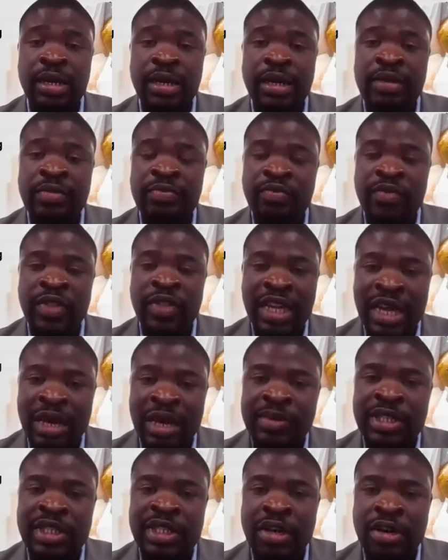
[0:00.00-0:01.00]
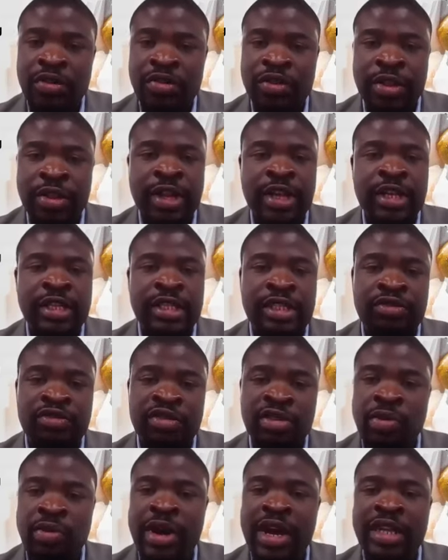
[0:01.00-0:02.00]
the capital that is
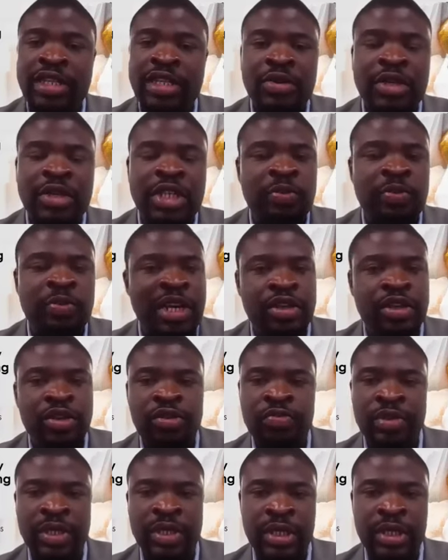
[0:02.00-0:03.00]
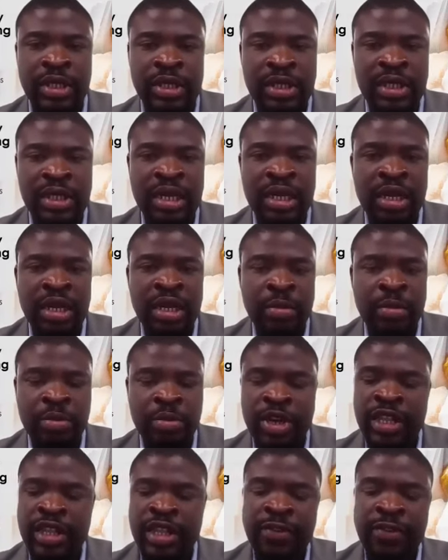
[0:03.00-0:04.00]
required to expand your business.
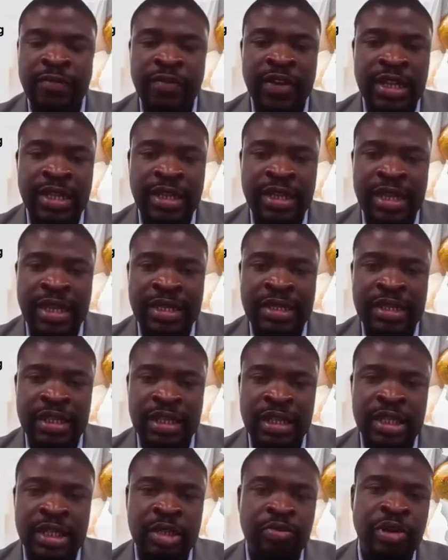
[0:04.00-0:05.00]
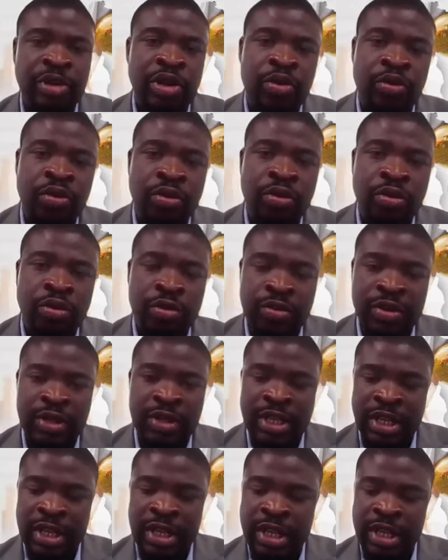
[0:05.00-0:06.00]
But in the event that it's below
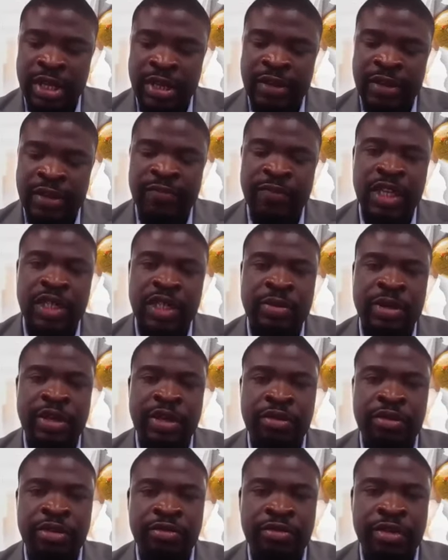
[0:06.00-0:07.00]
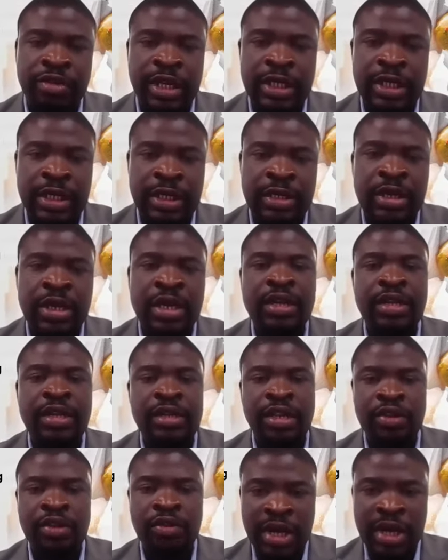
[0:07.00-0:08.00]
the investment grade rating,
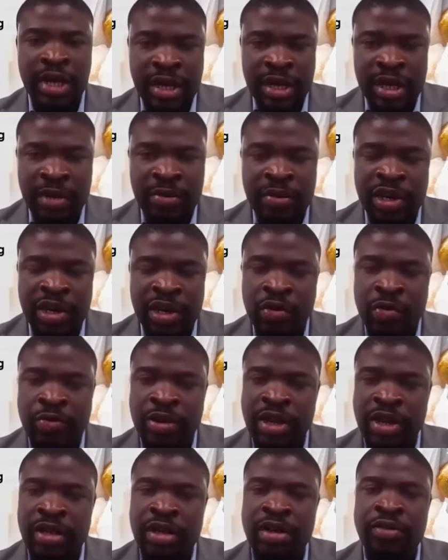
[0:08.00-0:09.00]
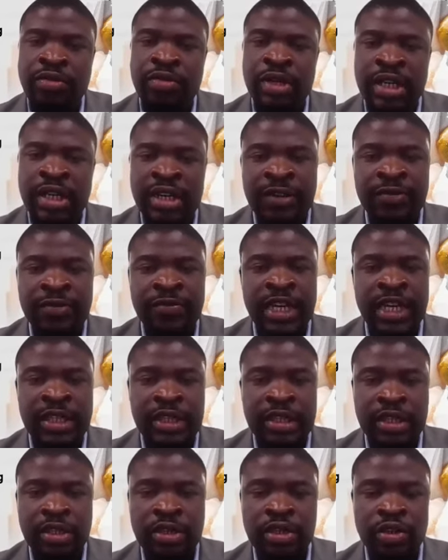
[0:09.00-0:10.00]
then United Capital will play that role in
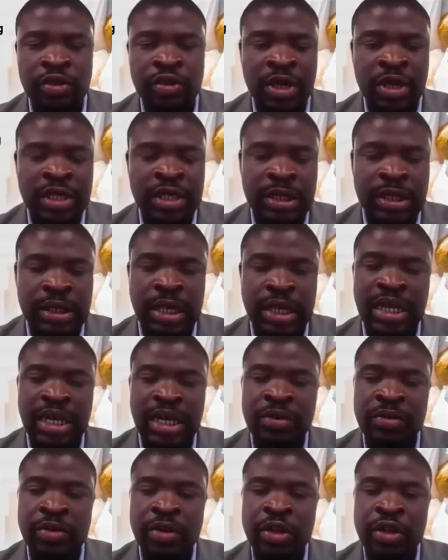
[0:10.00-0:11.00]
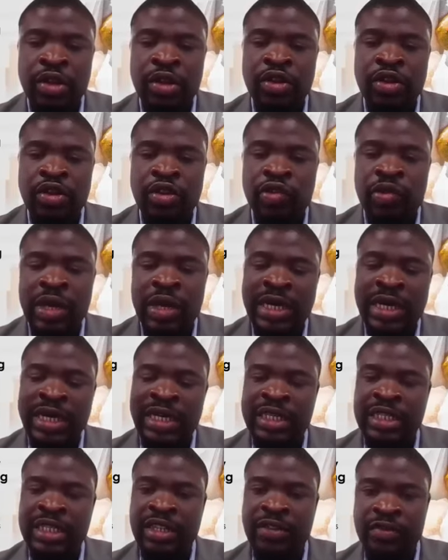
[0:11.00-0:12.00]
advising you as to how you can
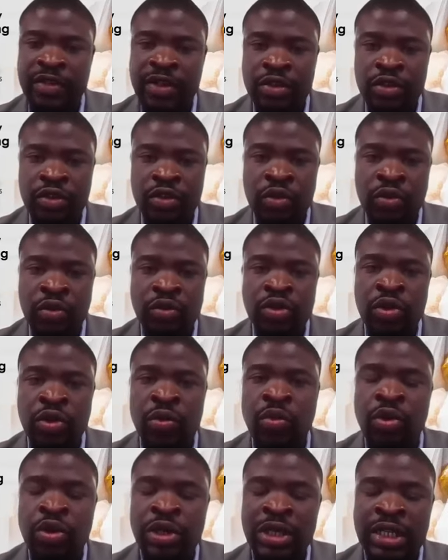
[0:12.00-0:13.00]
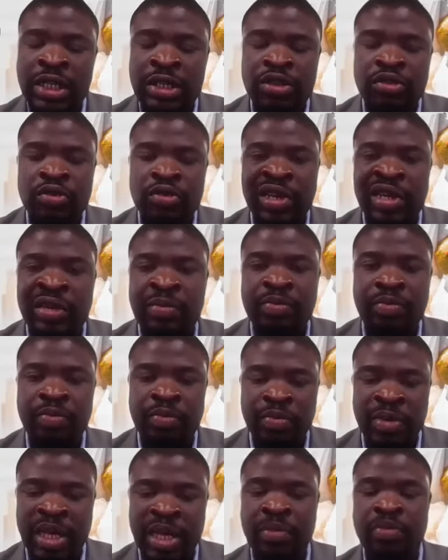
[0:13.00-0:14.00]
achieve these goals or what needs to
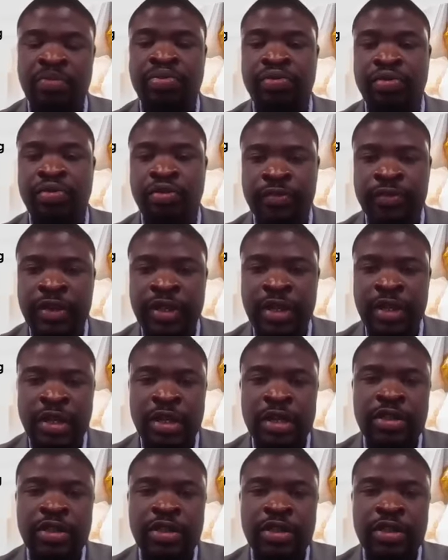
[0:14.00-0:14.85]
be improved